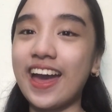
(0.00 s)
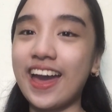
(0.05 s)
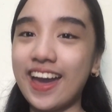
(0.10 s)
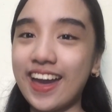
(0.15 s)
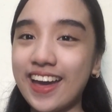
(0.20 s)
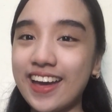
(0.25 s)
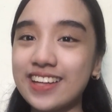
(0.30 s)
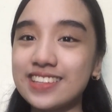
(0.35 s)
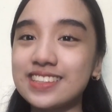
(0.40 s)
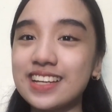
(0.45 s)

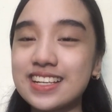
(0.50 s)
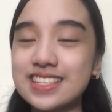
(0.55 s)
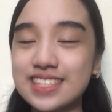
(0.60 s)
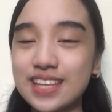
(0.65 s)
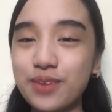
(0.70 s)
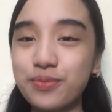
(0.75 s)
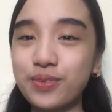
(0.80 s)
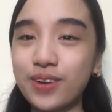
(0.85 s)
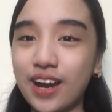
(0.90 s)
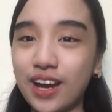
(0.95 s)
and a
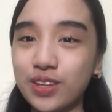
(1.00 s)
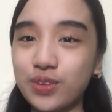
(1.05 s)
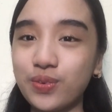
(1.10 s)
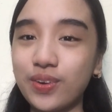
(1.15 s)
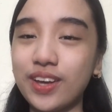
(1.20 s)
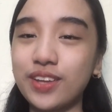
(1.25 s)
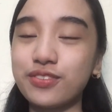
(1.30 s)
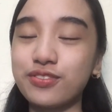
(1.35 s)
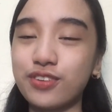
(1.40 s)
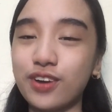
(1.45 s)
STEM
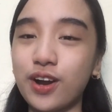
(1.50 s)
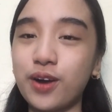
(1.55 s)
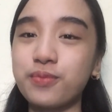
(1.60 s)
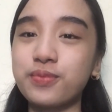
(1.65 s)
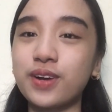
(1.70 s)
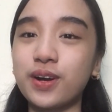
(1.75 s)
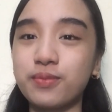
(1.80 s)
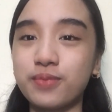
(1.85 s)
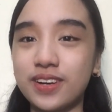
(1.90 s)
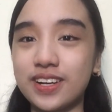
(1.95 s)
graduate
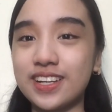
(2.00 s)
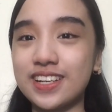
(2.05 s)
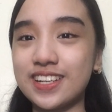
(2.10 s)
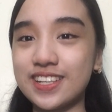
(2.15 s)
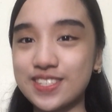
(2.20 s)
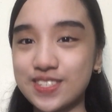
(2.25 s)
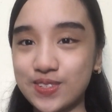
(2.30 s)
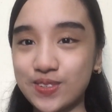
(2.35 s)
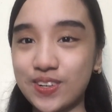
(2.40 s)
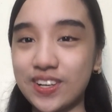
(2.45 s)
from
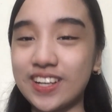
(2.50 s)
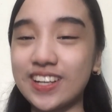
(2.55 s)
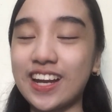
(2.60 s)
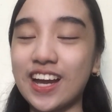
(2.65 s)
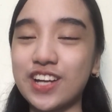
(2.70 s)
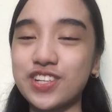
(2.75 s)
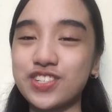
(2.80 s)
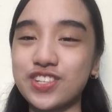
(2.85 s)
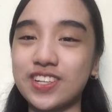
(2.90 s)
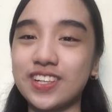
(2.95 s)
Camarines Sur
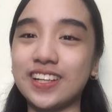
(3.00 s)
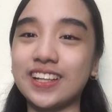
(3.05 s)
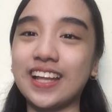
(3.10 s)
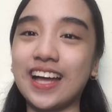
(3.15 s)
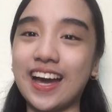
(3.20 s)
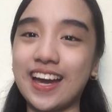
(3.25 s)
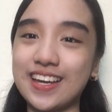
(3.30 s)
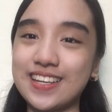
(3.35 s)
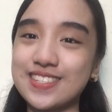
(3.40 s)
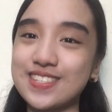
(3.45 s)
National
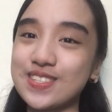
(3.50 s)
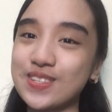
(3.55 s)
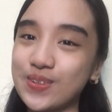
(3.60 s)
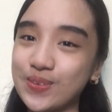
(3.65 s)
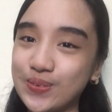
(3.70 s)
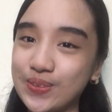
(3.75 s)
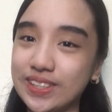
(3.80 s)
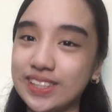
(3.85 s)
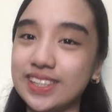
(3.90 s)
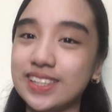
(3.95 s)
High
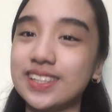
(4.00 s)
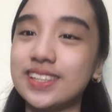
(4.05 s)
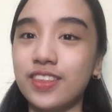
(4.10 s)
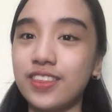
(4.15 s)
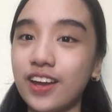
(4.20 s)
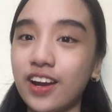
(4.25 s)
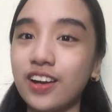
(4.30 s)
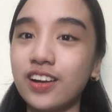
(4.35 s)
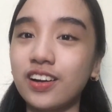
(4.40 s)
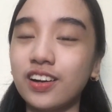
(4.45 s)
School.
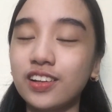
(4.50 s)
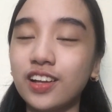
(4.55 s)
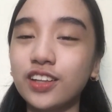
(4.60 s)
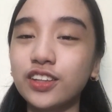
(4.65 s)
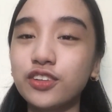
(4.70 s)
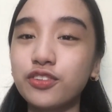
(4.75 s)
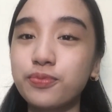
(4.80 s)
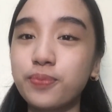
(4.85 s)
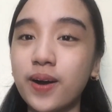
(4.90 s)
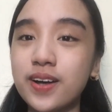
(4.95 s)
There are a
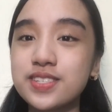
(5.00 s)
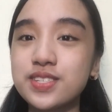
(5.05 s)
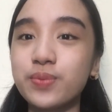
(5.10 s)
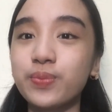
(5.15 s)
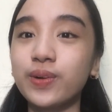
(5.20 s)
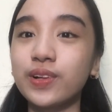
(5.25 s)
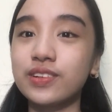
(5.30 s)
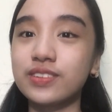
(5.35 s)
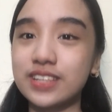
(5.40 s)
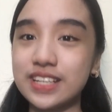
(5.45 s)
lot of
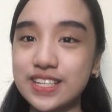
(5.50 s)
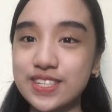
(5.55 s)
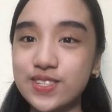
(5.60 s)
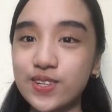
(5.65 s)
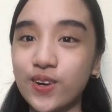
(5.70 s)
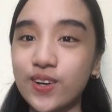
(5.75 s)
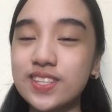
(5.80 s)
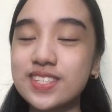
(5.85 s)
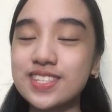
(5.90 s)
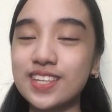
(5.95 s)
possible
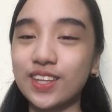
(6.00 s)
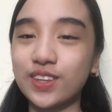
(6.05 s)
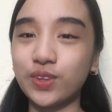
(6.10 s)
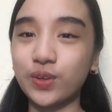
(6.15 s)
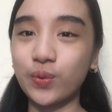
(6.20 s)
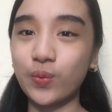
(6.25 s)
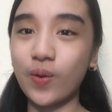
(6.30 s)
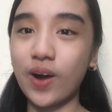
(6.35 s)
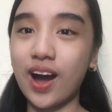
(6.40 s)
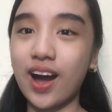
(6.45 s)
reasons
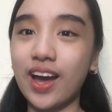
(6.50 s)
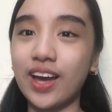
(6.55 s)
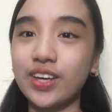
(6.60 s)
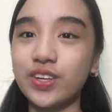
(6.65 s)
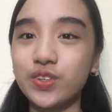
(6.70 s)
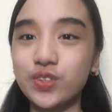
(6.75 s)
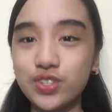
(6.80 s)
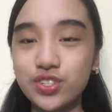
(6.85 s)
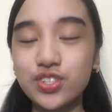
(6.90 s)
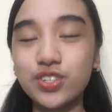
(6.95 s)
into why
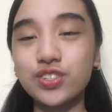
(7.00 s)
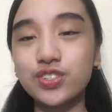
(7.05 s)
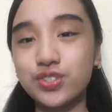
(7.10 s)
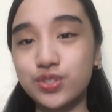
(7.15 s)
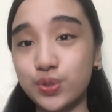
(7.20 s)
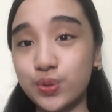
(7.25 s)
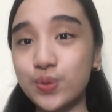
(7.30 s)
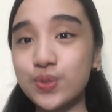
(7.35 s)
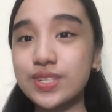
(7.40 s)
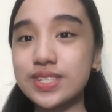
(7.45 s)
you should
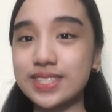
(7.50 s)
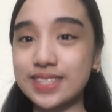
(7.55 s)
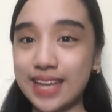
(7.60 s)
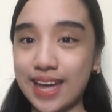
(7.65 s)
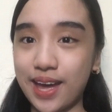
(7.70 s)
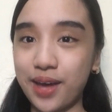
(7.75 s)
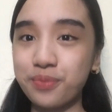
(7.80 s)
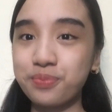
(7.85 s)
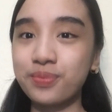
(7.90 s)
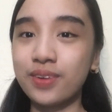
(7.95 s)
choose
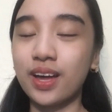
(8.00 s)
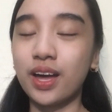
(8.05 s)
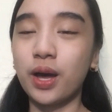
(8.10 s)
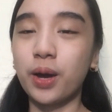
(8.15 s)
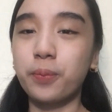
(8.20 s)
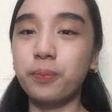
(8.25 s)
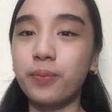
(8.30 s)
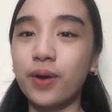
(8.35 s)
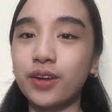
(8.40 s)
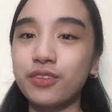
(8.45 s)
STEM,
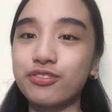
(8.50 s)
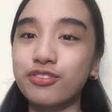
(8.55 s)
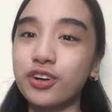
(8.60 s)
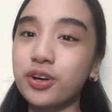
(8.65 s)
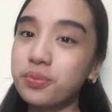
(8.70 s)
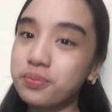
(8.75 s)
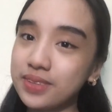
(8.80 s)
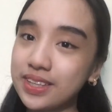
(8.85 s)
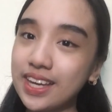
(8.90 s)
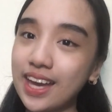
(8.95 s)
but
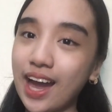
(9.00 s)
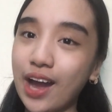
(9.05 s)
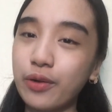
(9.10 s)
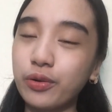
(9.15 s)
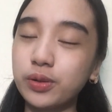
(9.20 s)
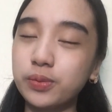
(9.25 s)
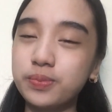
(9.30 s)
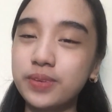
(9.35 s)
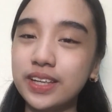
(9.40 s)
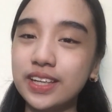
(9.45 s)
for me, I
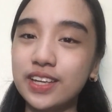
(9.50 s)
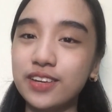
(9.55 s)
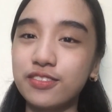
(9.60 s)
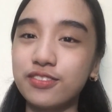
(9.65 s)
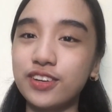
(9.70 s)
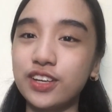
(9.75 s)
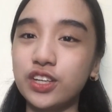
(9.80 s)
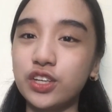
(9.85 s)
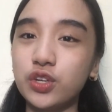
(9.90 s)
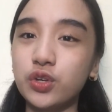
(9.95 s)
will be
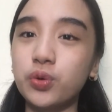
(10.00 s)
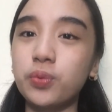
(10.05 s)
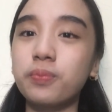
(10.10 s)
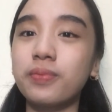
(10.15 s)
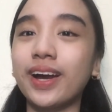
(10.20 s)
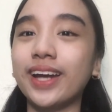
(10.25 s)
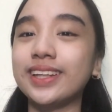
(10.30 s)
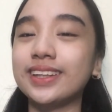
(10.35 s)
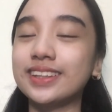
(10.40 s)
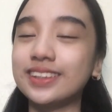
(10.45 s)
giving you
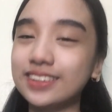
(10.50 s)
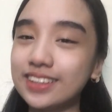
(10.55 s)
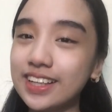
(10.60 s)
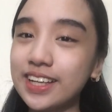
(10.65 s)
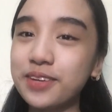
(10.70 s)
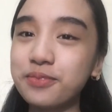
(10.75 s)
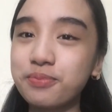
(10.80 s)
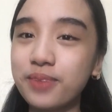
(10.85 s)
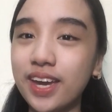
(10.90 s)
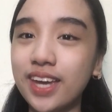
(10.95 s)
my
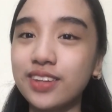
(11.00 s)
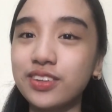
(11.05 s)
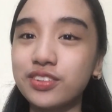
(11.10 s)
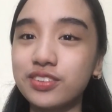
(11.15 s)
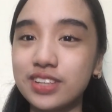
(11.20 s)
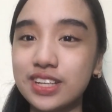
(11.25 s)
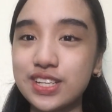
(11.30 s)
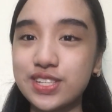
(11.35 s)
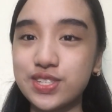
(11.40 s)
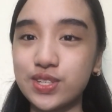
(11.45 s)
three main
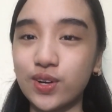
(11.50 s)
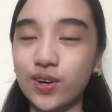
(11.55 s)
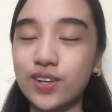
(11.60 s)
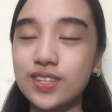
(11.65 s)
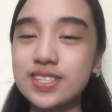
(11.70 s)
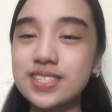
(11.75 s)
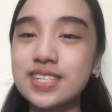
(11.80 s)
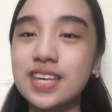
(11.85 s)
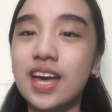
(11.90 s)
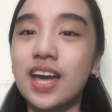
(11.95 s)

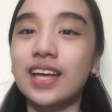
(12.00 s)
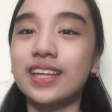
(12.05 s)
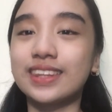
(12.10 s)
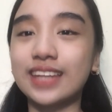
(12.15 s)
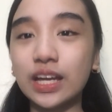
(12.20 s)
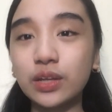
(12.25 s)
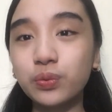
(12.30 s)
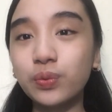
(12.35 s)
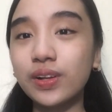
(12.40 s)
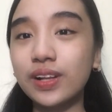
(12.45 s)
reasons
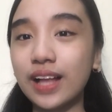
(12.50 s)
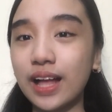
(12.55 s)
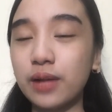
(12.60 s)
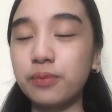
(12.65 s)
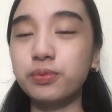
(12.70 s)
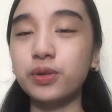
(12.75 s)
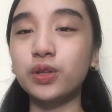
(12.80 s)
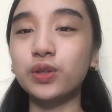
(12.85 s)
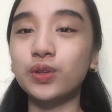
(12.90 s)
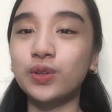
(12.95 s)
that will
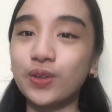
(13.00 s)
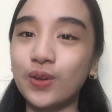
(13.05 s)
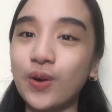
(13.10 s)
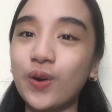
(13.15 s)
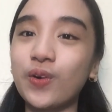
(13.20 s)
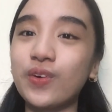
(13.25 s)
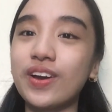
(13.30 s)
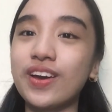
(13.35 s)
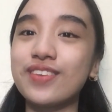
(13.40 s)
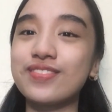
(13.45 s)
help you to
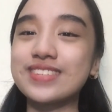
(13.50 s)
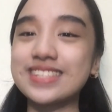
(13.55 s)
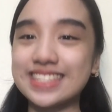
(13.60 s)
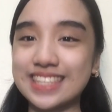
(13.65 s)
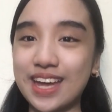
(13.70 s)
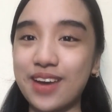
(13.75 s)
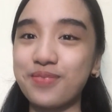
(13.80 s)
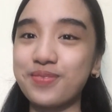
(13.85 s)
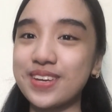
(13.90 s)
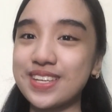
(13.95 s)
know if
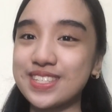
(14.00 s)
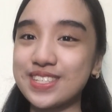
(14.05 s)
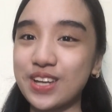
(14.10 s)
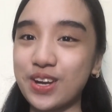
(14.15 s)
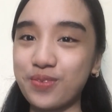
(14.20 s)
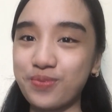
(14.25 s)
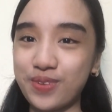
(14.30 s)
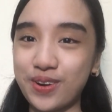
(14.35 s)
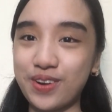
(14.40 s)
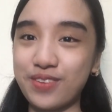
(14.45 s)
STEM is
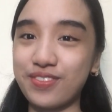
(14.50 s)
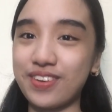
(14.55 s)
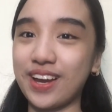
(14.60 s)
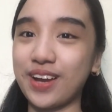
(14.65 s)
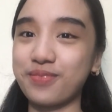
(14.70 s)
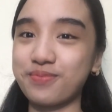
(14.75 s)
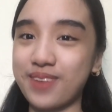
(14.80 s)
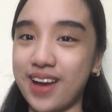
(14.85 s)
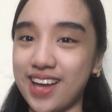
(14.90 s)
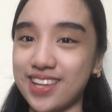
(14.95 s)
your
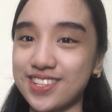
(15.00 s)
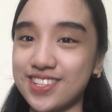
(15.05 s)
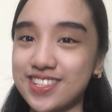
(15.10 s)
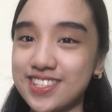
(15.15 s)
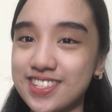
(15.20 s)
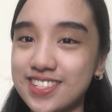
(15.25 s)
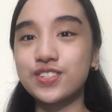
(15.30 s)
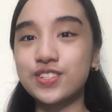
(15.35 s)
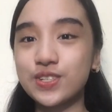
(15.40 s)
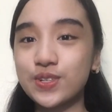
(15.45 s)
perfect
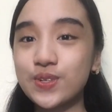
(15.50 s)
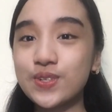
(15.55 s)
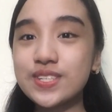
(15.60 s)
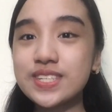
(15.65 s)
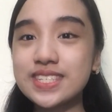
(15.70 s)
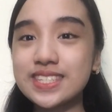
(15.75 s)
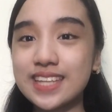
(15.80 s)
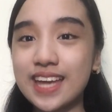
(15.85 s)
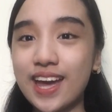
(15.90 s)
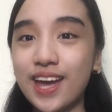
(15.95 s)
match.
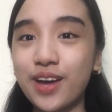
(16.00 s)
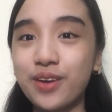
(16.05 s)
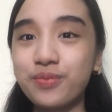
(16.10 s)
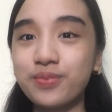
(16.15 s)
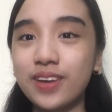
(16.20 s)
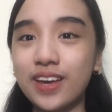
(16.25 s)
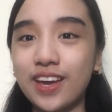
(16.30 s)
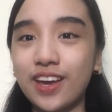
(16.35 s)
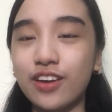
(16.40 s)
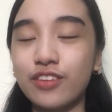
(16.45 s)
Choose
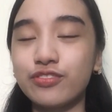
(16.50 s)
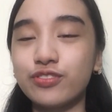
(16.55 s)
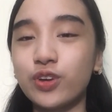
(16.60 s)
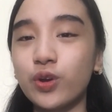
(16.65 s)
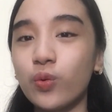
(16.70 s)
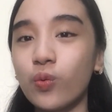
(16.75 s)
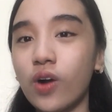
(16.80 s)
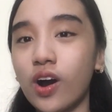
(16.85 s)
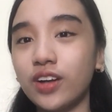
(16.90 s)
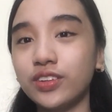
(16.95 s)
STEM if
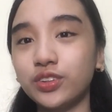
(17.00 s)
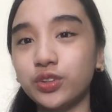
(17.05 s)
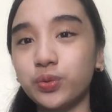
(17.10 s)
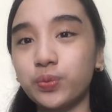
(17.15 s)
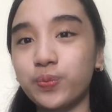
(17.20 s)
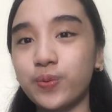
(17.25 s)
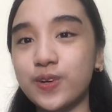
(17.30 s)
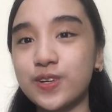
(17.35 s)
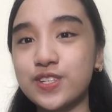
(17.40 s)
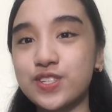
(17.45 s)
you want to
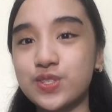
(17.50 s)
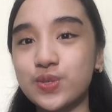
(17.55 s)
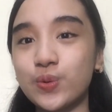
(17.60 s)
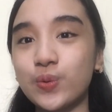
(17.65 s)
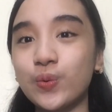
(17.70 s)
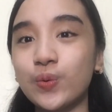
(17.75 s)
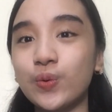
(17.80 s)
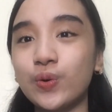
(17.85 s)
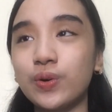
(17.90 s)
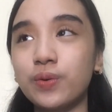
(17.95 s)

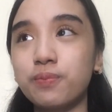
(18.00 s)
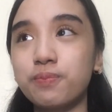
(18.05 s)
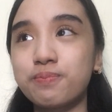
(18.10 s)
pursue